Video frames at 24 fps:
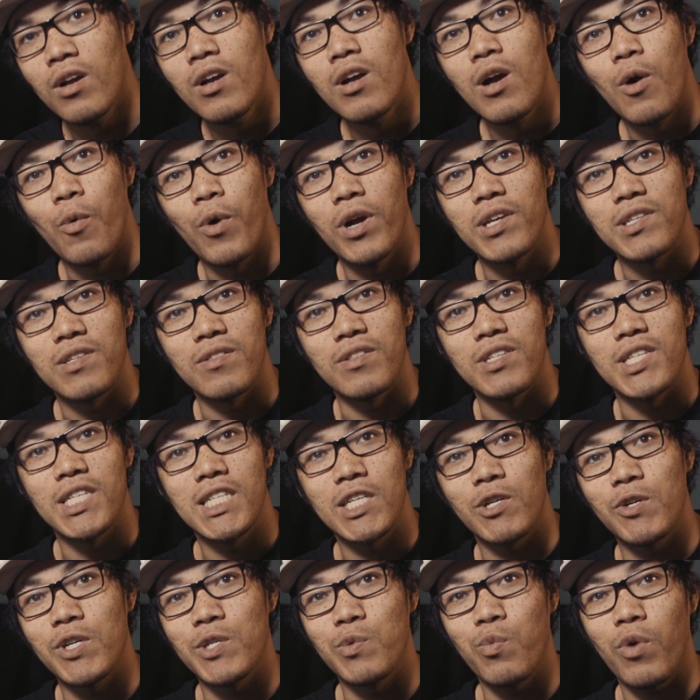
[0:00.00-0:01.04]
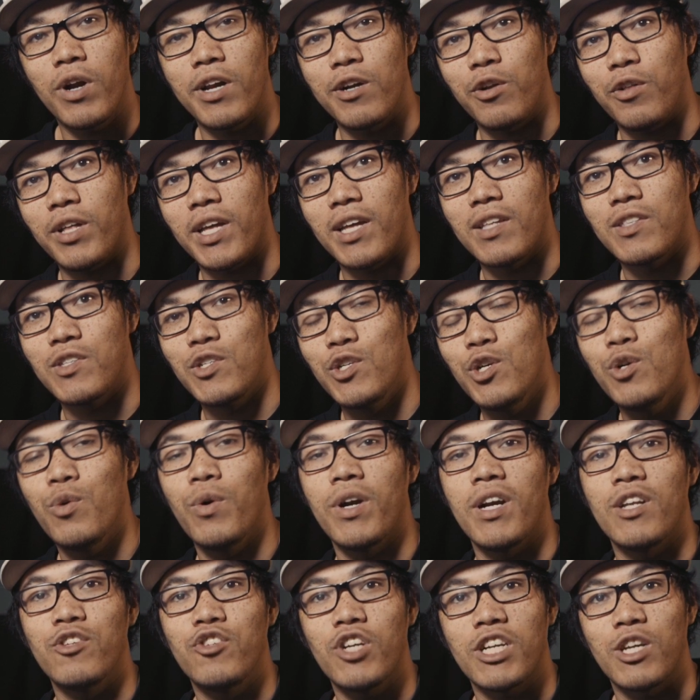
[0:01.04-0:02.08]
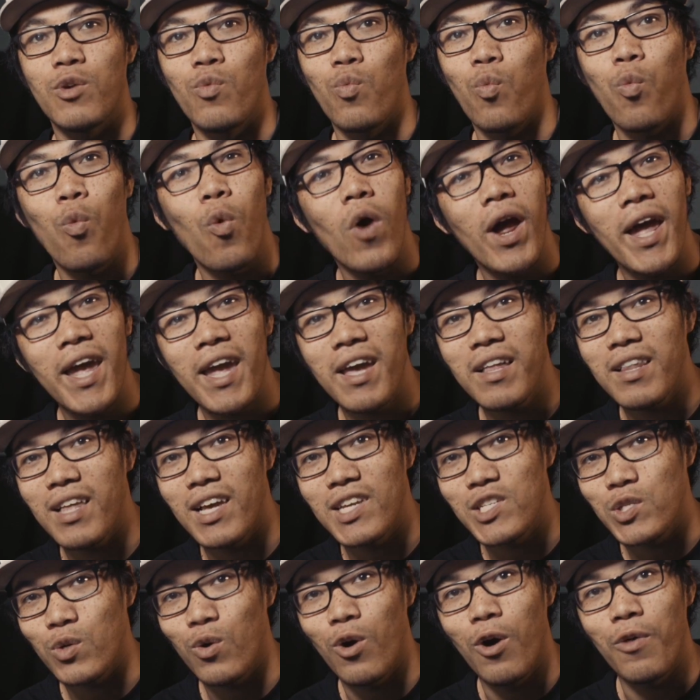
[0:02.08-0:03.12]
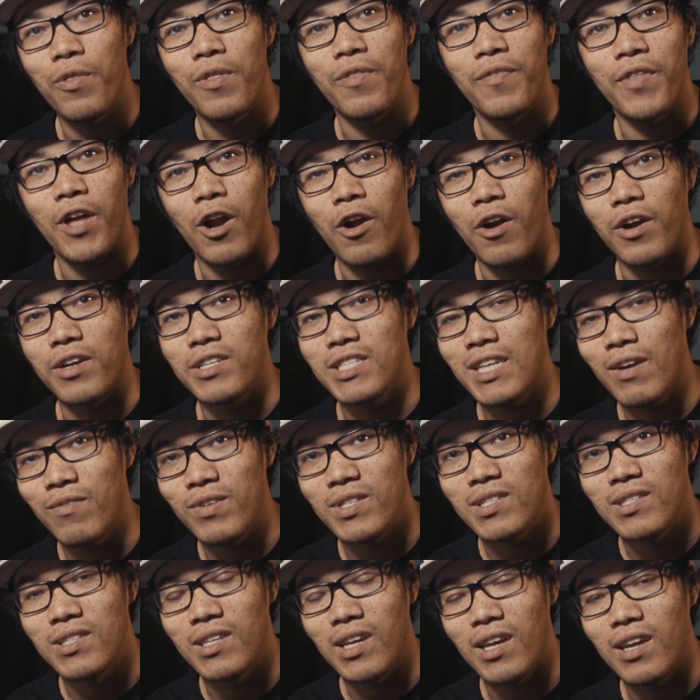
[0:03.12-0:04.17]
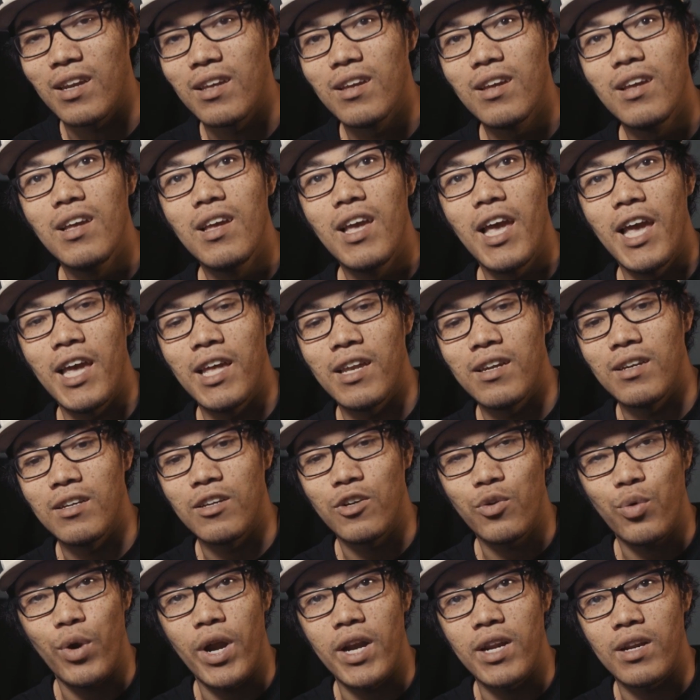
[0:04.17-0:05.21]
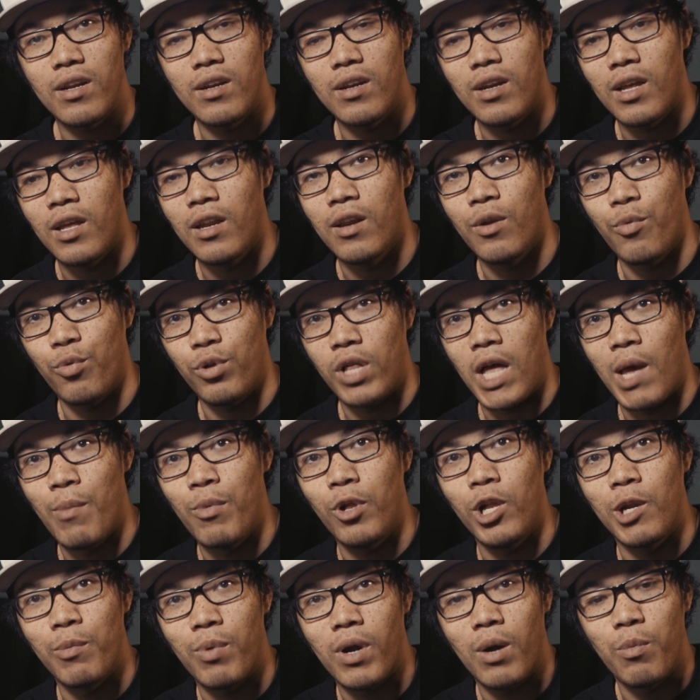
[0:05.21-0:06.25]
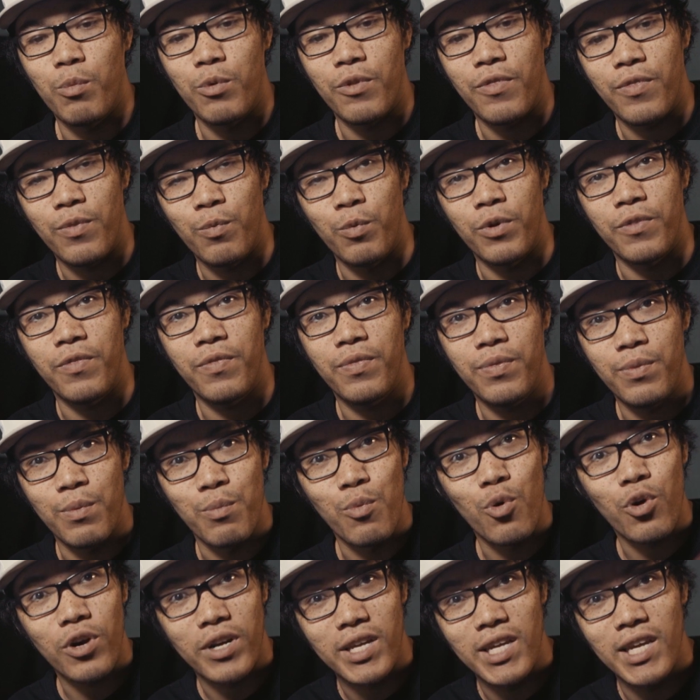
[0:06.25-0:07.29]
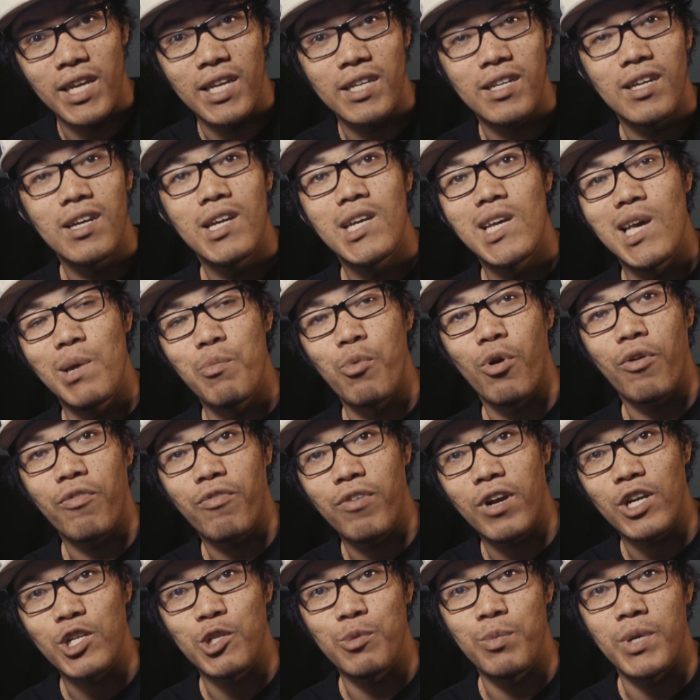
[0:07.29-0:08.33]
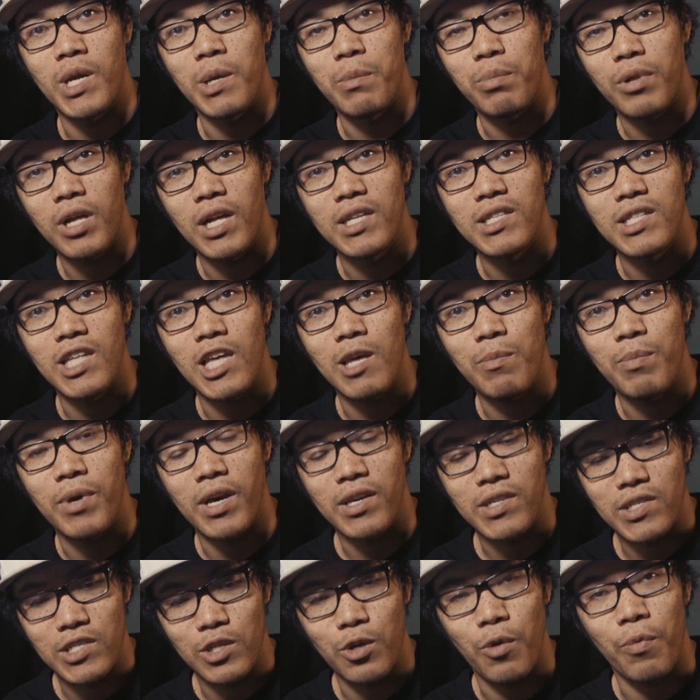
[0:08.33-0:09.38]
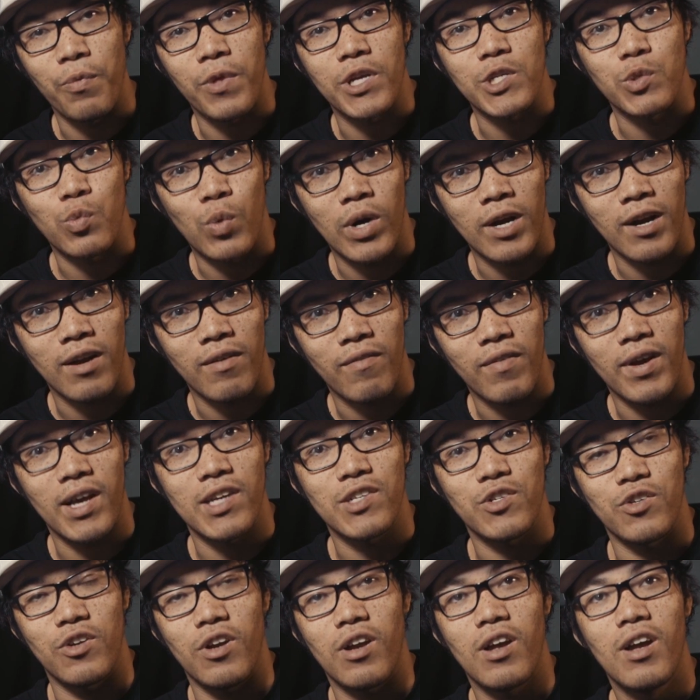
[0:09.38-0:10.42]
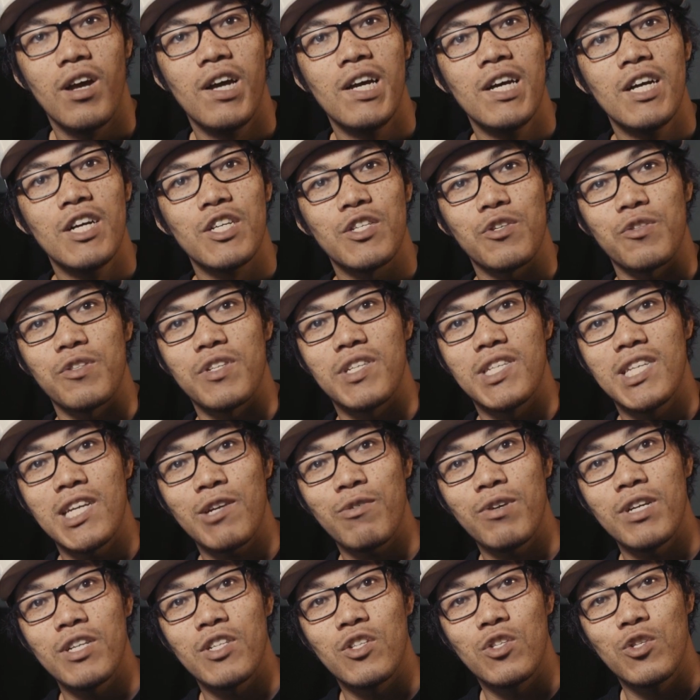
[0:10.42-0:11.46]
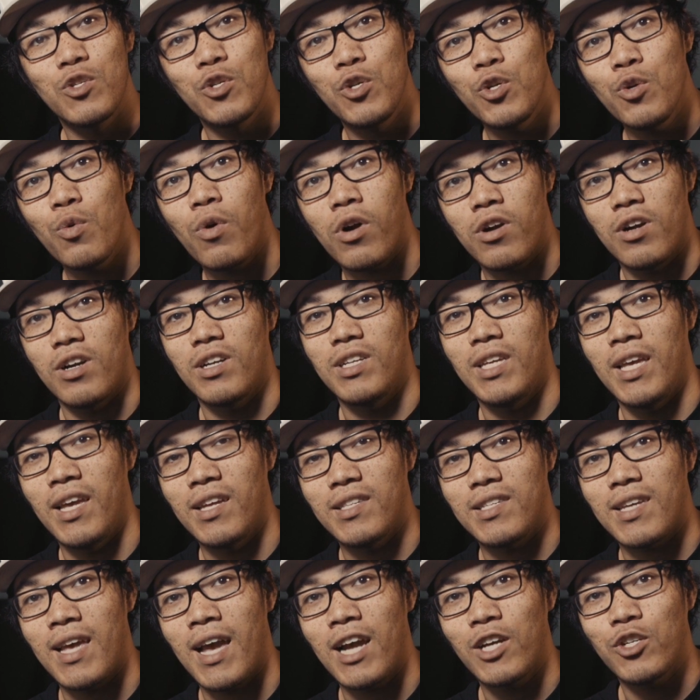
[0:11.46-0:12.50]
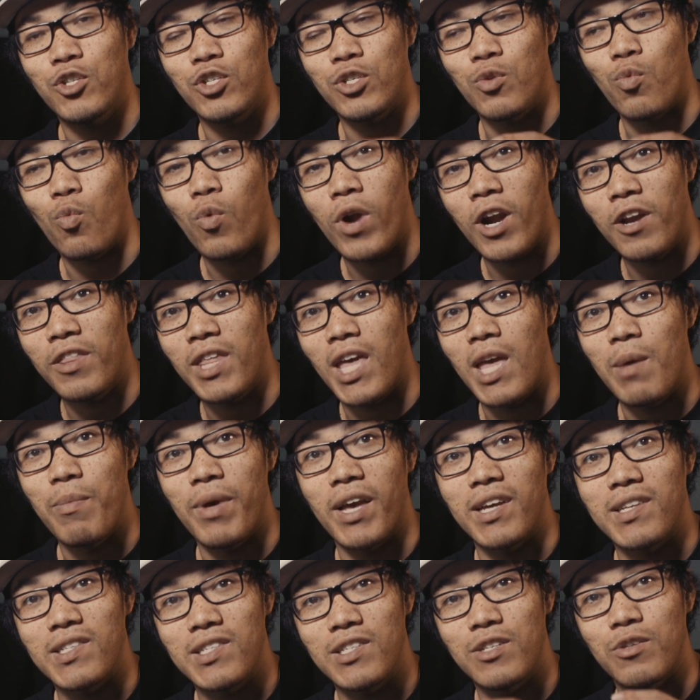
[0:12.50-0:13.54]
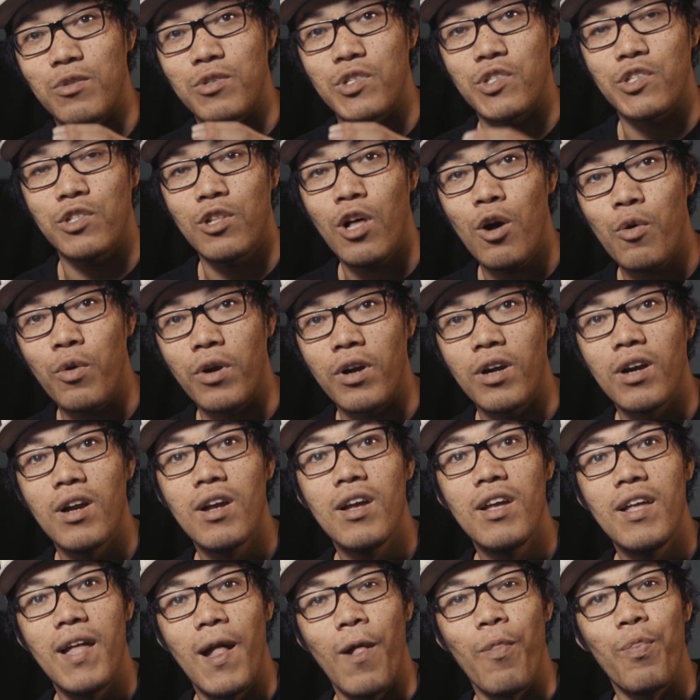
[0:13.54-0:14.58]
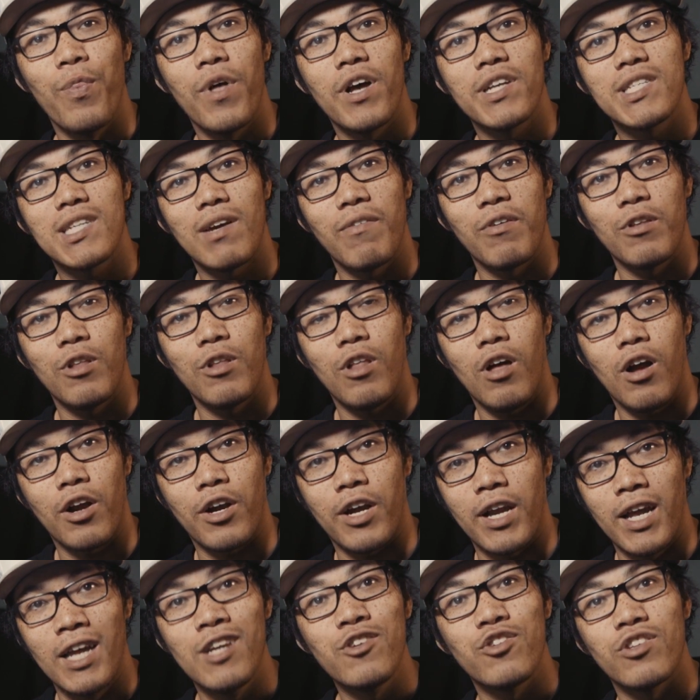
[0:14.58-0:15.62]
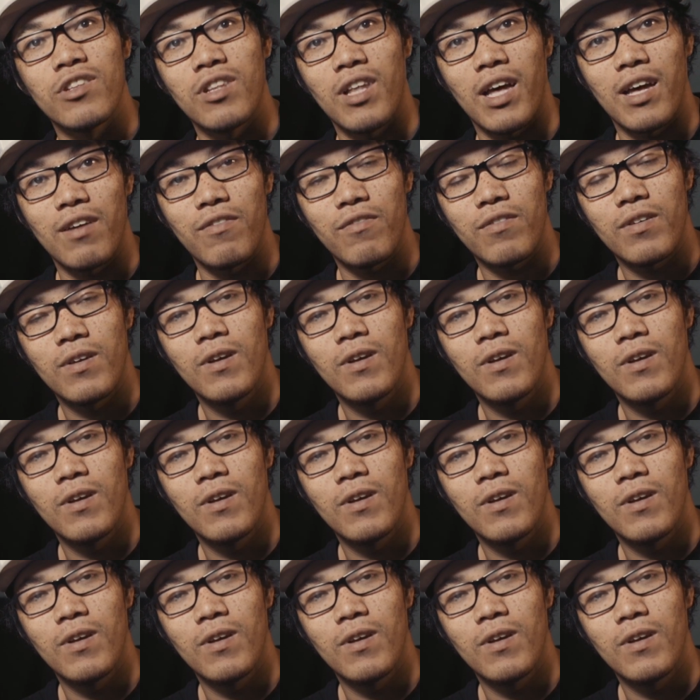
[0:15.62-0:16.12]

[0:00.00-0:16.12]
Whereas in the Series 1 it only had 2 and injected way less oil than the RX-7s did and created a reliability problem with the more heat and more friction being applied to the apex seal and thus wearing faster. So the Series 2 RX-8s actually wear the apex seal slower and thus have a longer engine life.